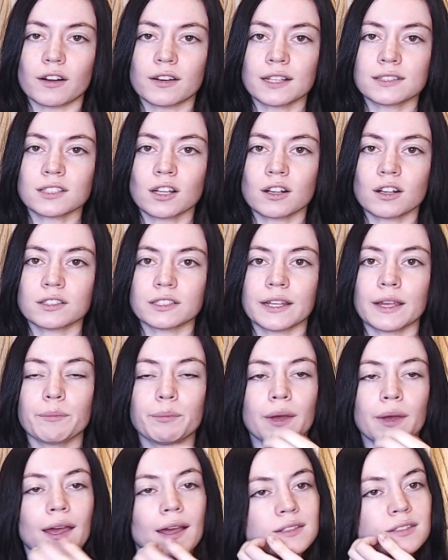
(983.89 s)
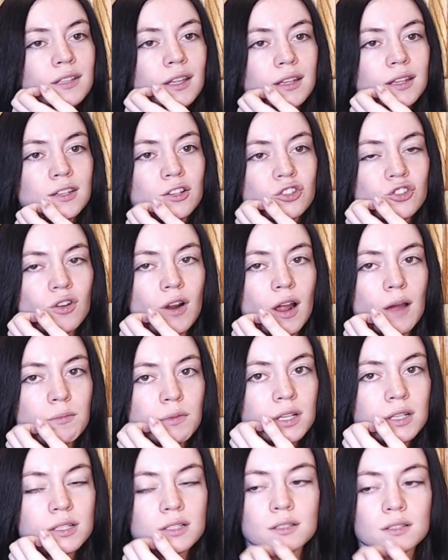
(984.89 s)
That's hard to get past, like your
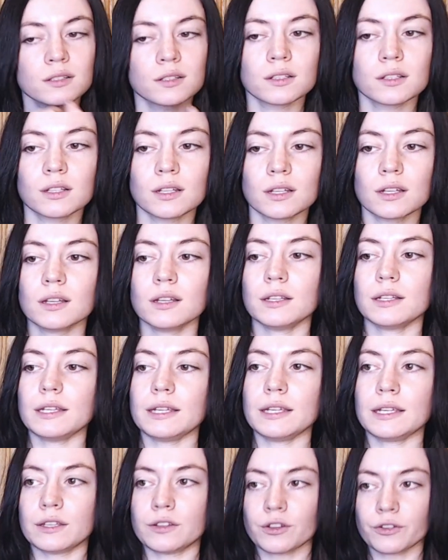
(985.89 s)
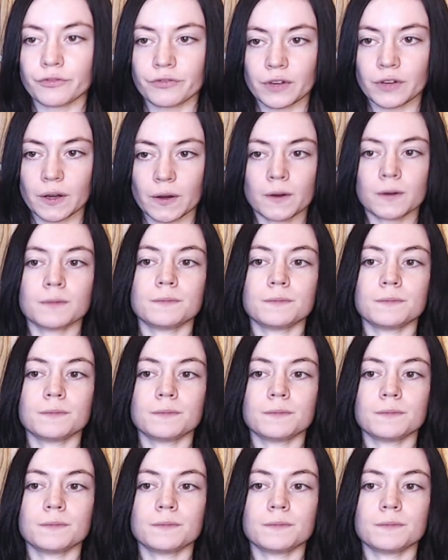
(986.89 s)
trauma and your fear.